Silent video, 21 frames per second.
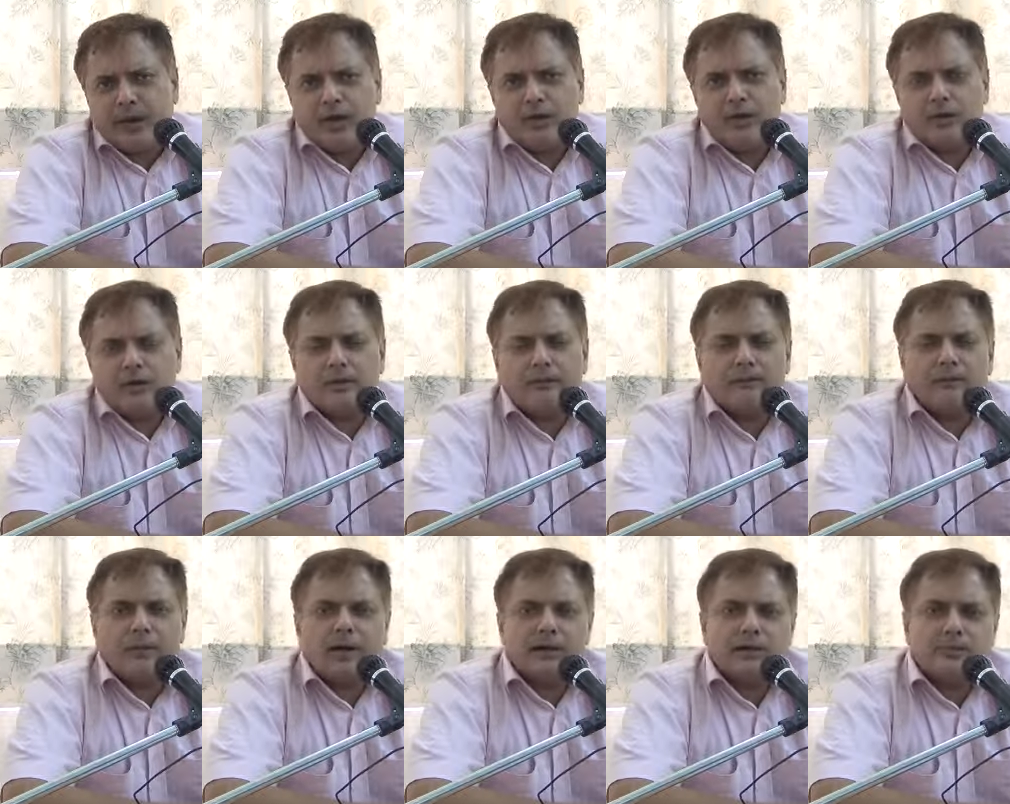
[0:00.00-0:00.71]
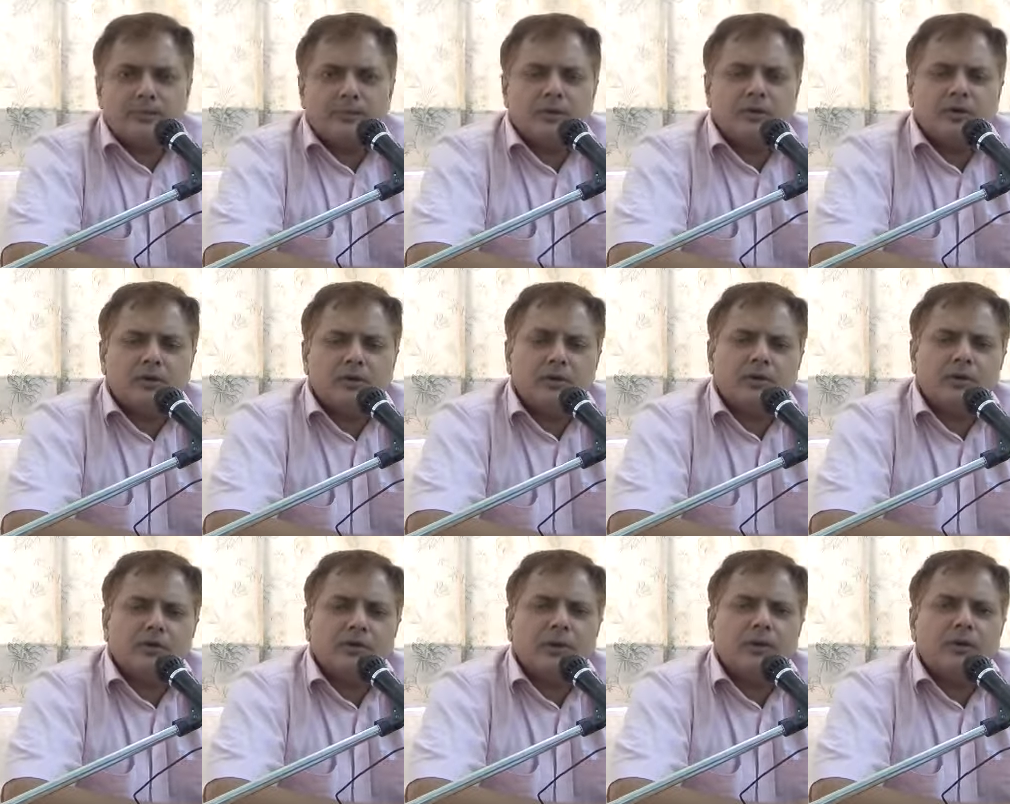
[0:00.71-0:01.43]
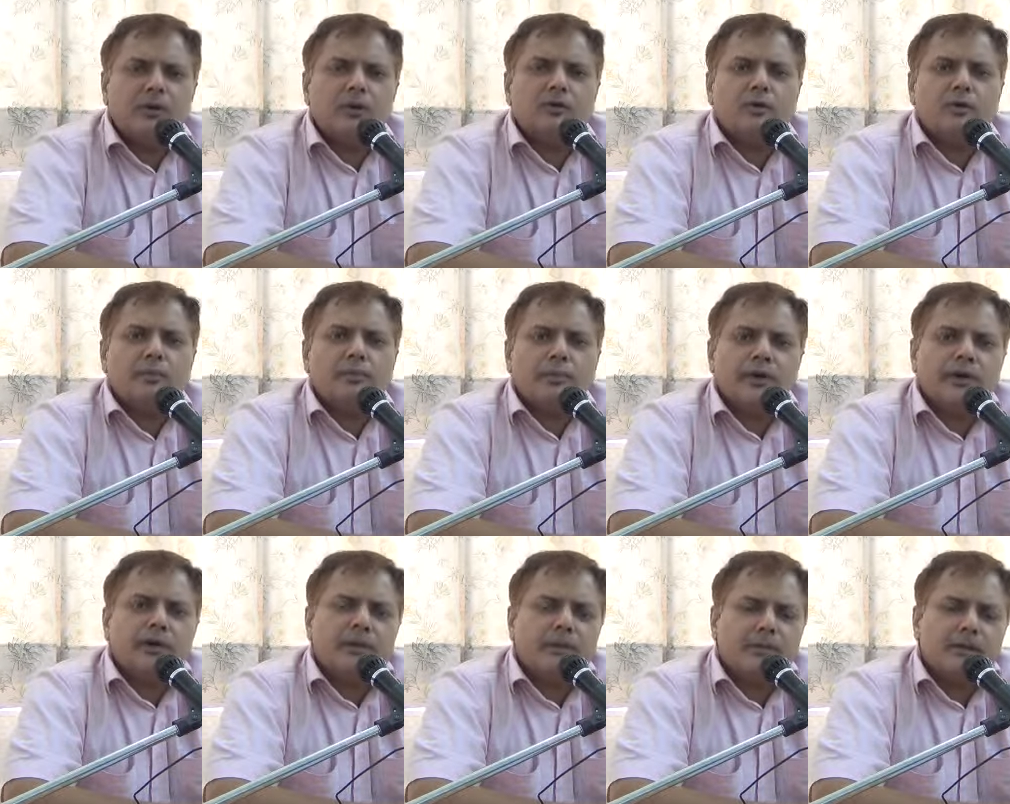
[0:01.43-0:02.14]
And on the passbook, they will have to
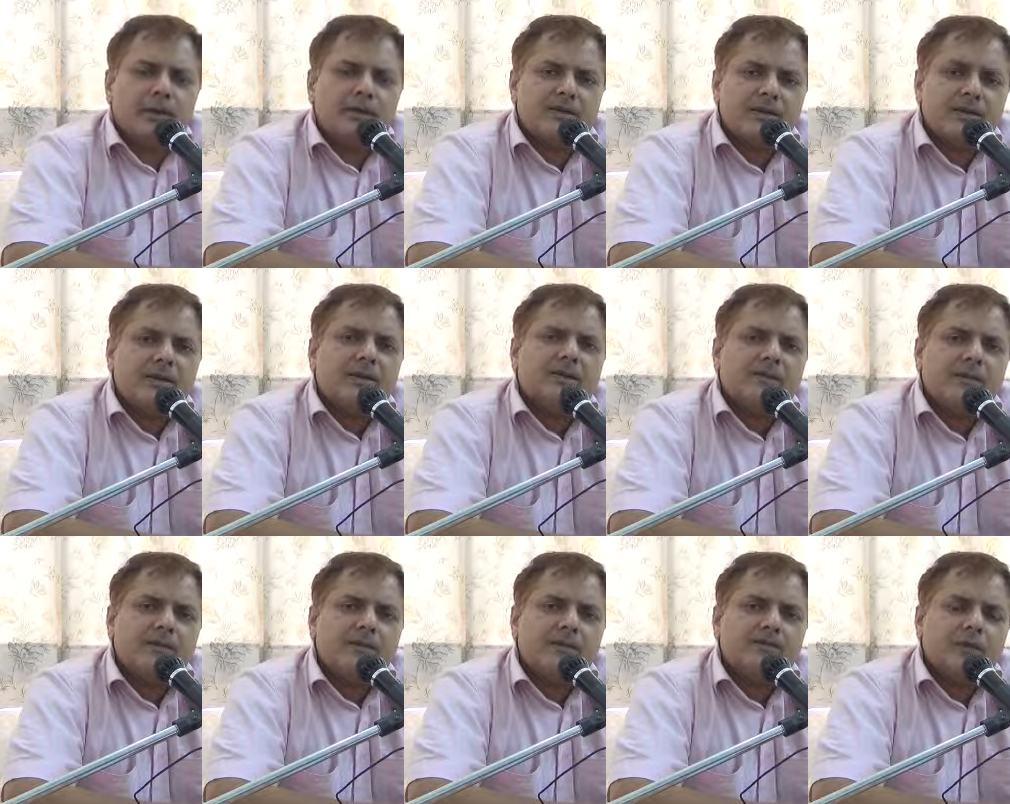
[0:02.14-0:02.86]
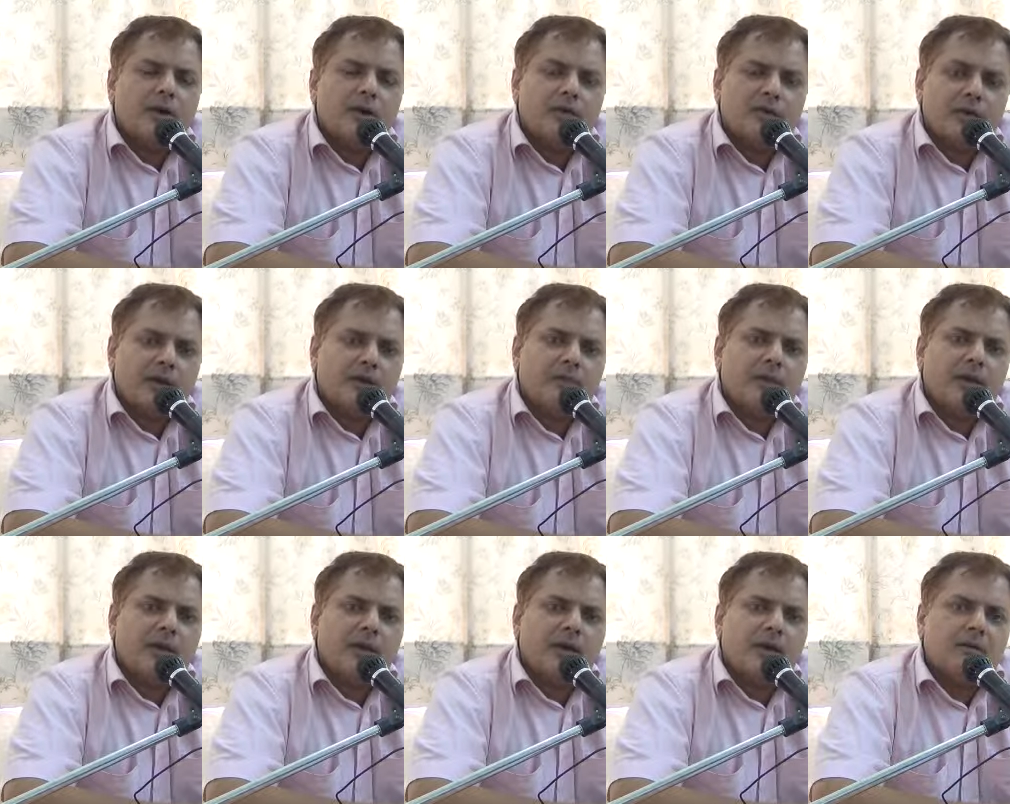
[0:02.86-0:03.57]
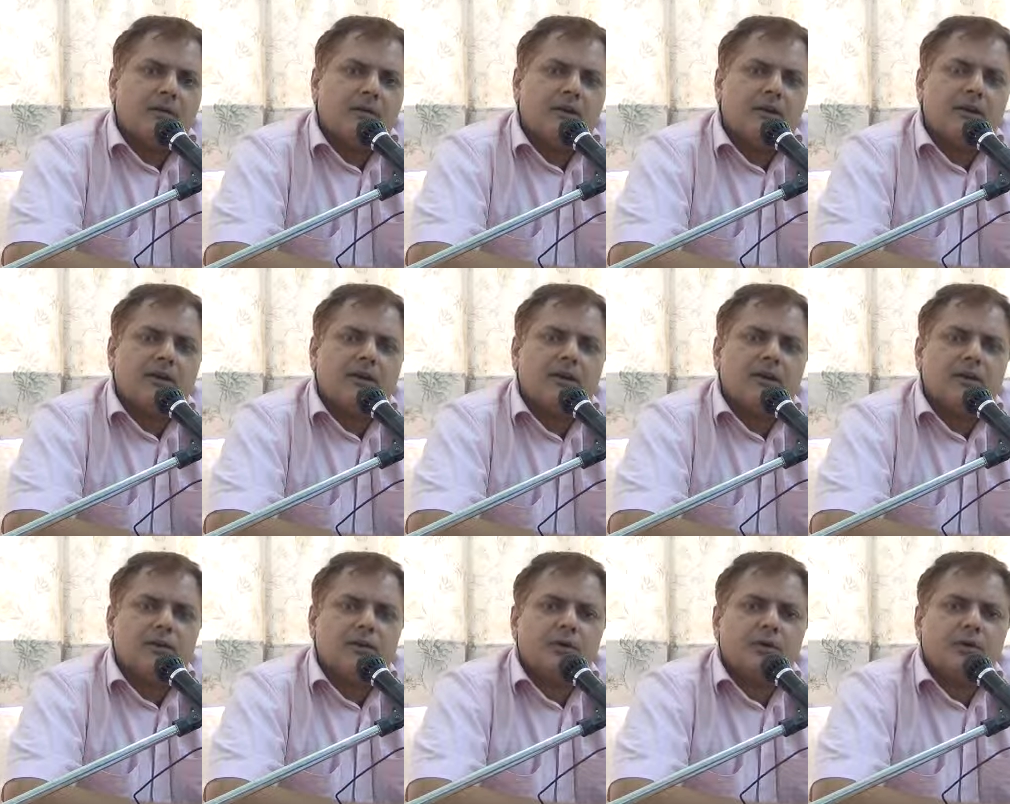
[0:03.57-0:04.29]
print a message of RBI governor
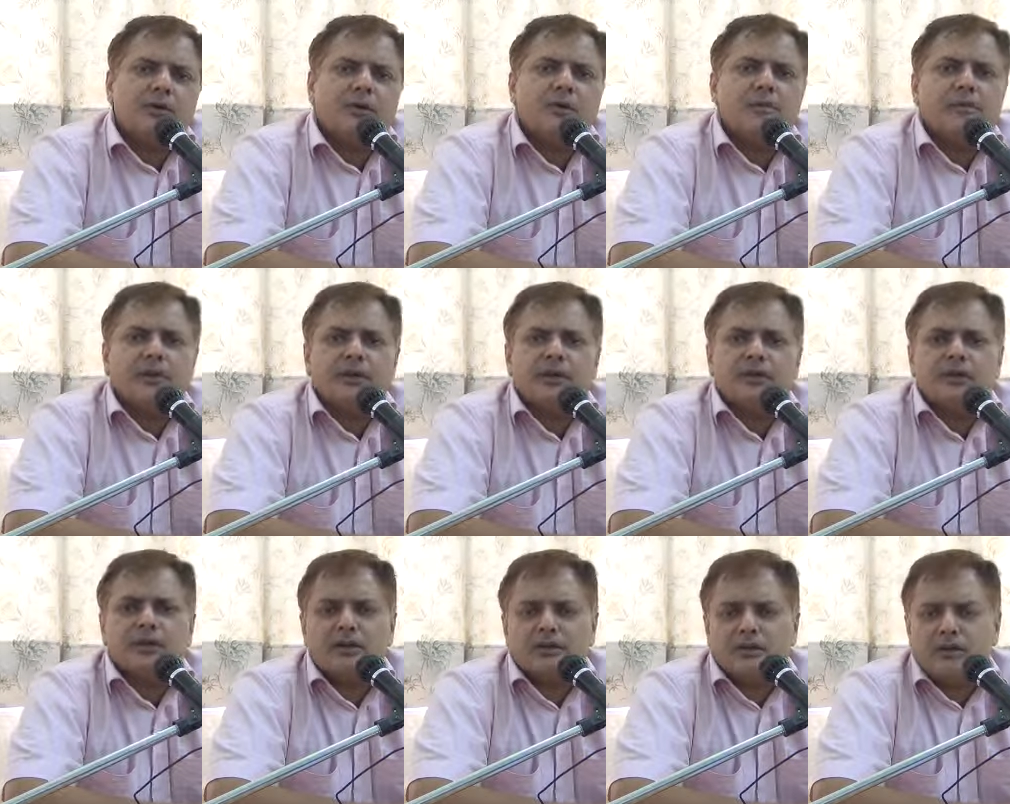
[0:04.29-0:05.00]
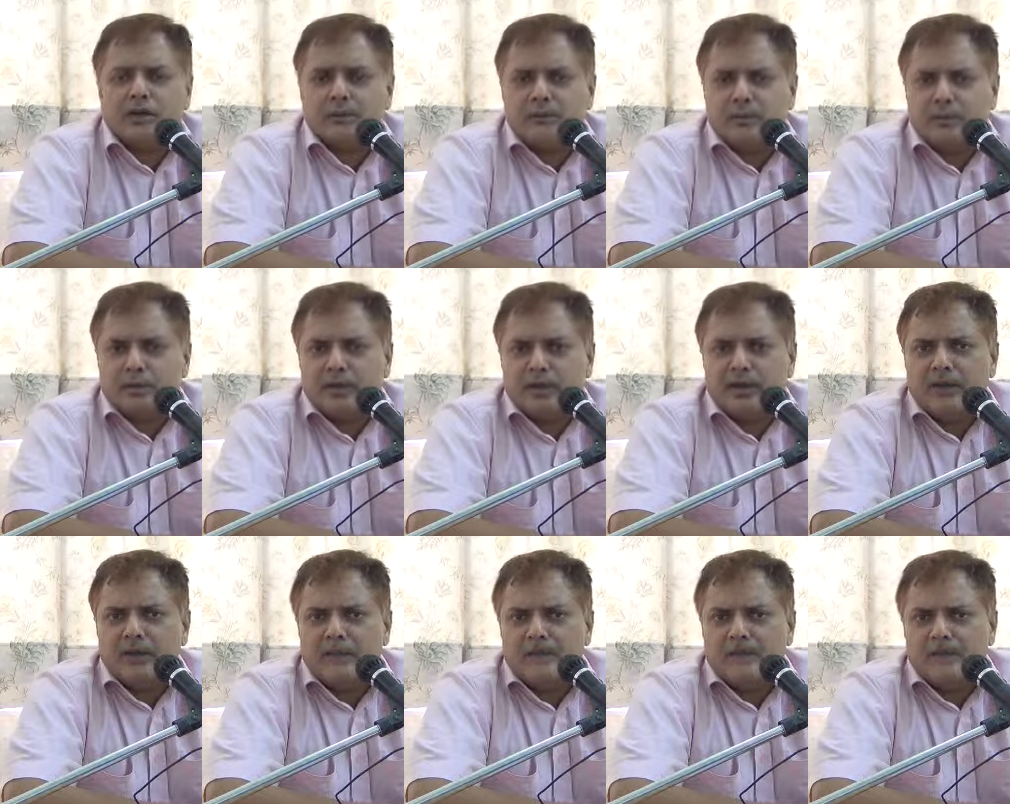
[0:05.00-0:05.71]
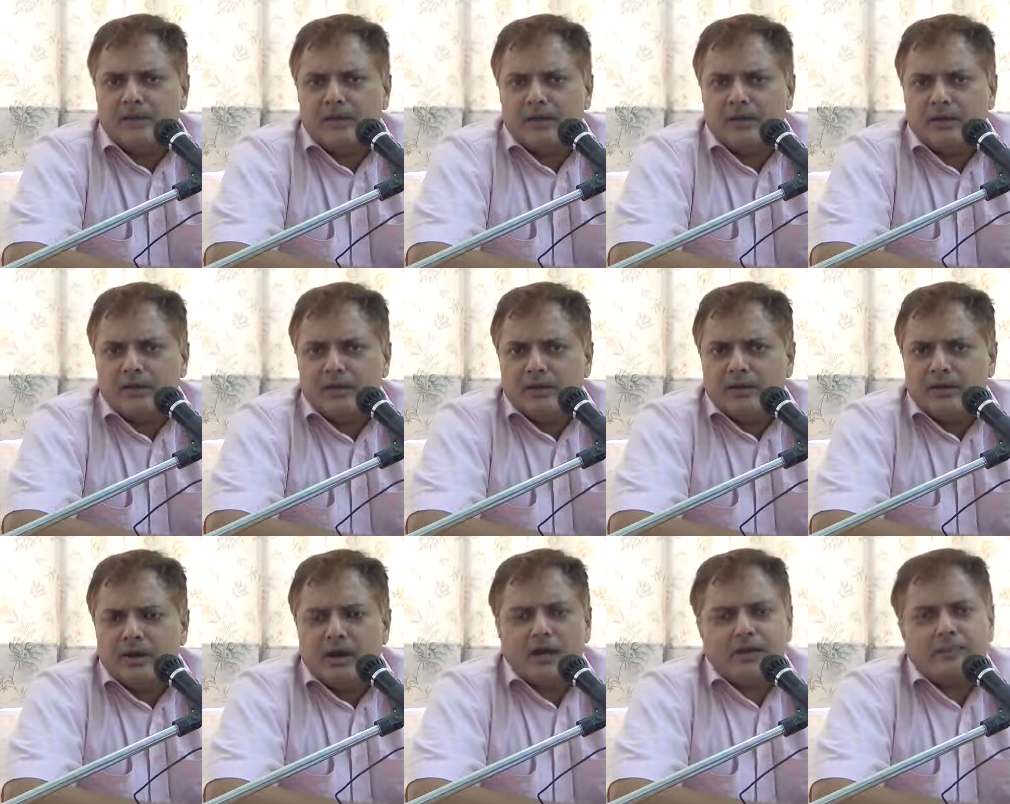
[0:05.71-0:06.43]
that whatever money that you are putting,
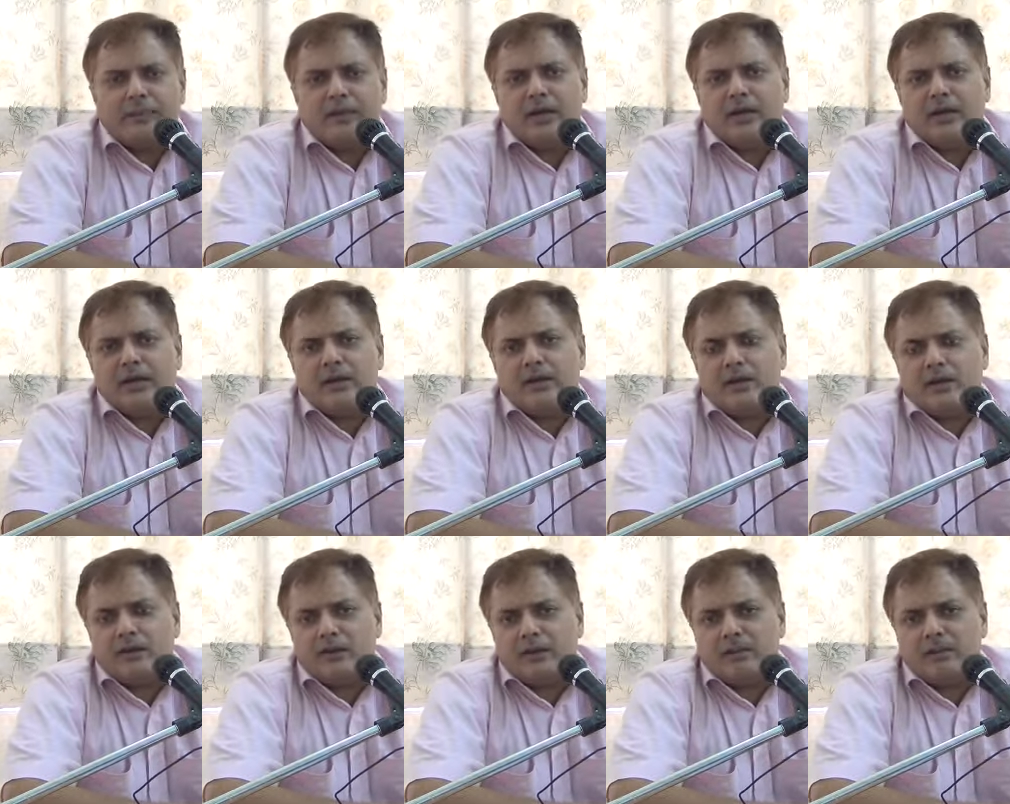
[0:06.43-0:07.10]
RBI and